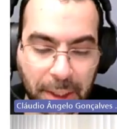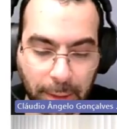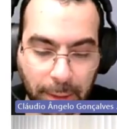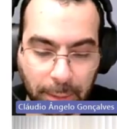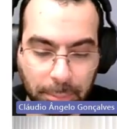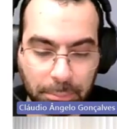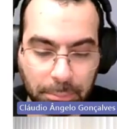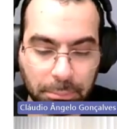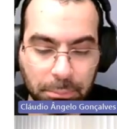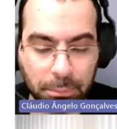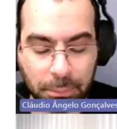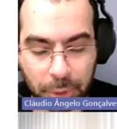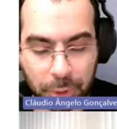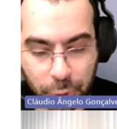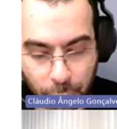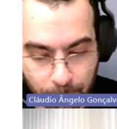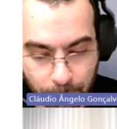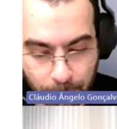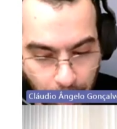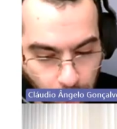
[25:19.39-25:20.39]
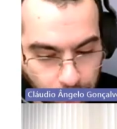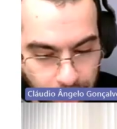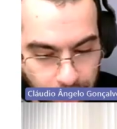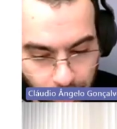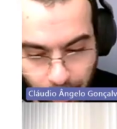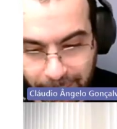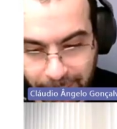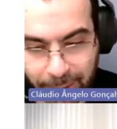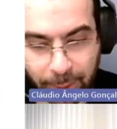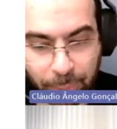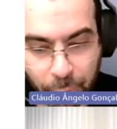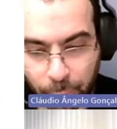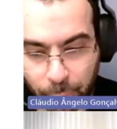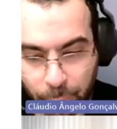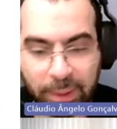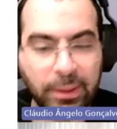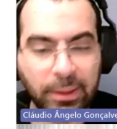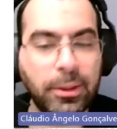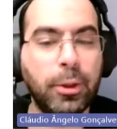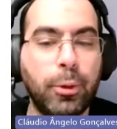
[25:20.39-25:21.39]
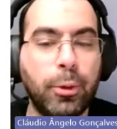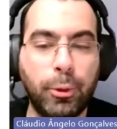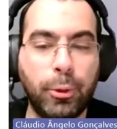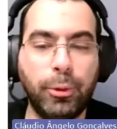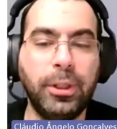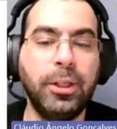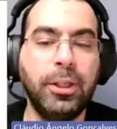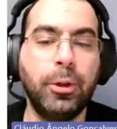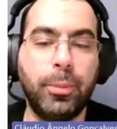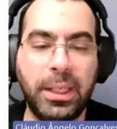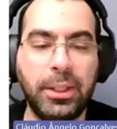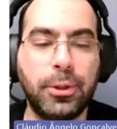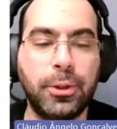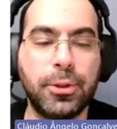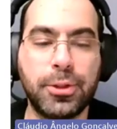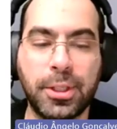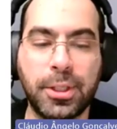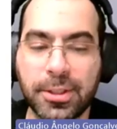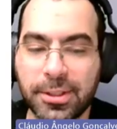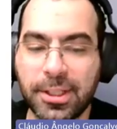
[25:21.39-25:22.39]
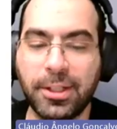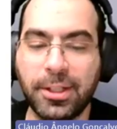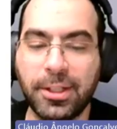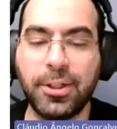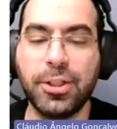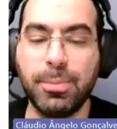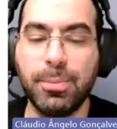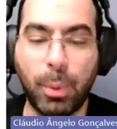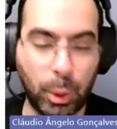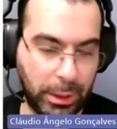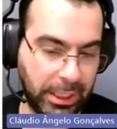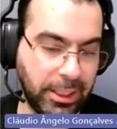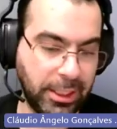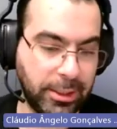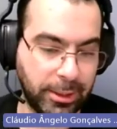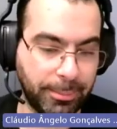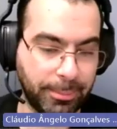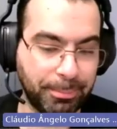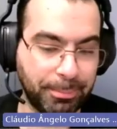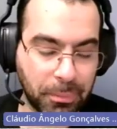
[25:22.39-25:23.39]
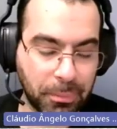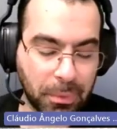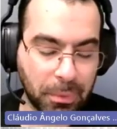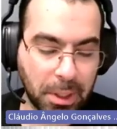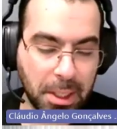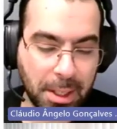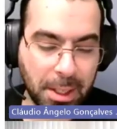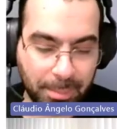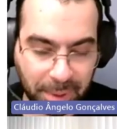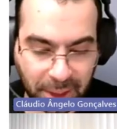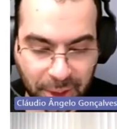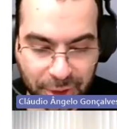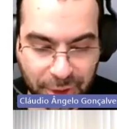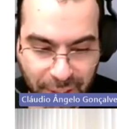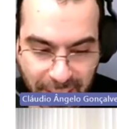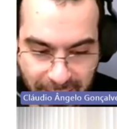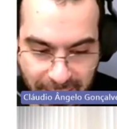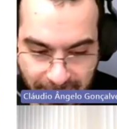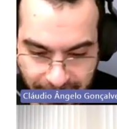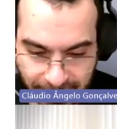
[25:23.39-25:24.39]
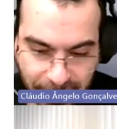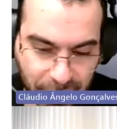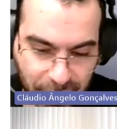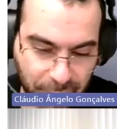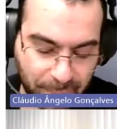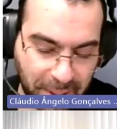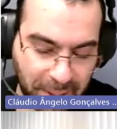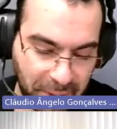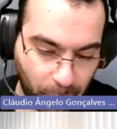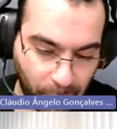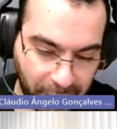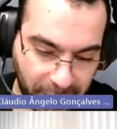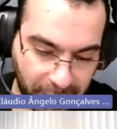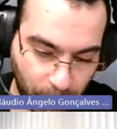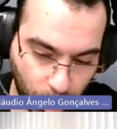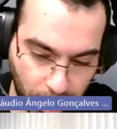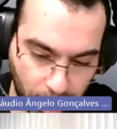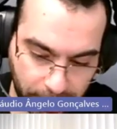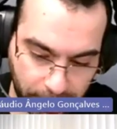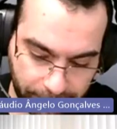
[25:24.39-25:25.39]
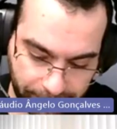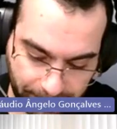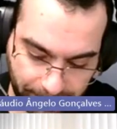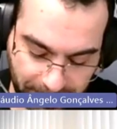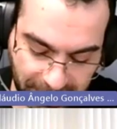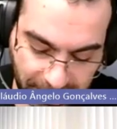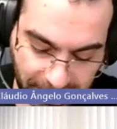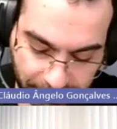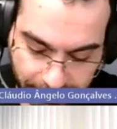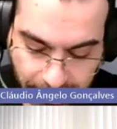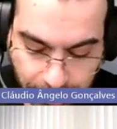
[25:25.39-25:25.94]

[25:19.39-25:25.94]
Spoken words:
You're more than welcome to build your own incubators and send us more data, because, and this is, by the way, one of the big